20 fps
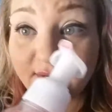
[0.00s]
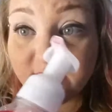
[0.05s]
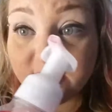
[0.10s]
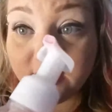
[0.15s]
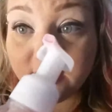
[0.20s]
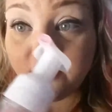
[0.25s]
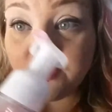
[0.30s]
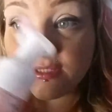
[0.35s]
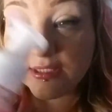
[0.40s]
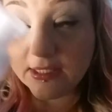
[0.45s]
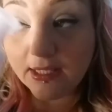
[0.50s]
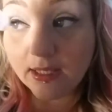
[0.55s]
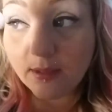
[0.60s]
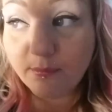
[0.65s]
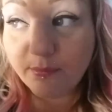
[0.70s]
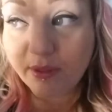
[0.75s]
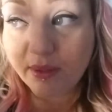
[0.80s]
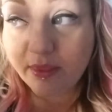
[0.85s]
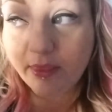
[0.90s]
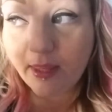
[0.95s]
have a sale on this again,
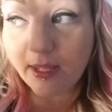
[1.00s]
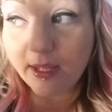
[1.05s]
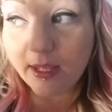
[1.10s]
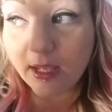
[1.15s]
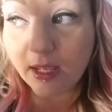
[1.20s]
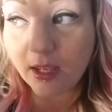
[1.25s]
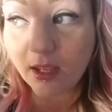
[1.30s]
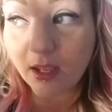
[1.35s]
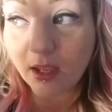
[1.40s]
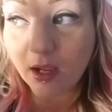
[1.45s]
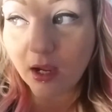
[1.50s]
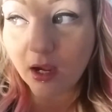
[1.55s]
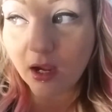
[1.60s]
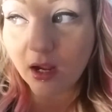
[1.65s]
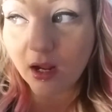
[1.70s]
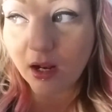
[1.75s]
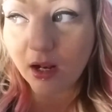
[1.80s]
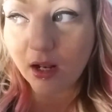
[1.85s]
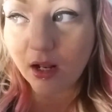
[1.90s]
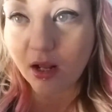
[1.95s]
but like,
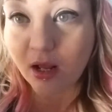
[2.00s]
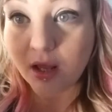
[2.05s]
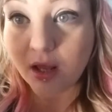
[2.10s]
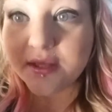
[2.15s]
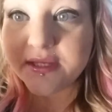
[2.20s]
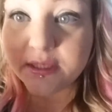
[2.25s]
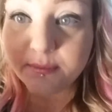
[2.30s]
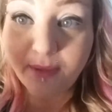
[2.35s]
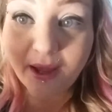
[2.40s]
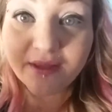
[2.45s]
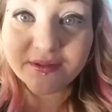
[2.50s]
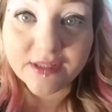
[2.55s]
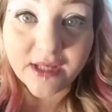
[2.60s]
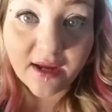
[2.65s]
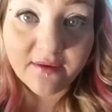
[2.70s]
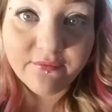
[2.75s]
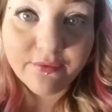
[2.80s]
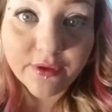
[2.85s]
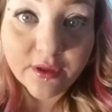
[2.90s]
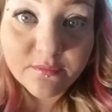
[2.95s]
it's about
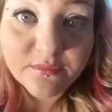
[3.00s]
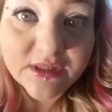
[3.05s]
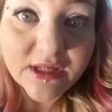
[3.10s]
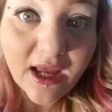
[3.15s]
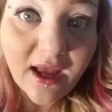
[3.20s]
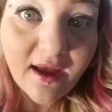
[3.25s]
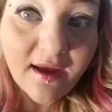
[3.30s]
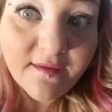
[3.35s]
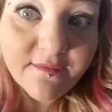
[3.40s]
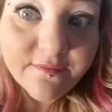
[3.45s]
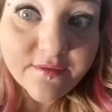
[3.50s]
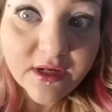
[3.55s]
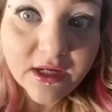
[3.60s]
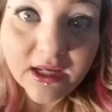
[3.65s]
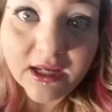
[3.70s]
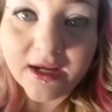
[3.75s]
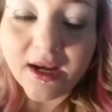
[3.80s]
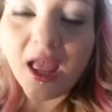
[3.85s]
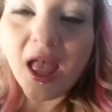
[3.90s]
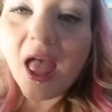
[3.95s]
time for them to have it
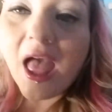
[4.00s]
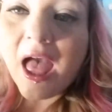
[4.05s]
again.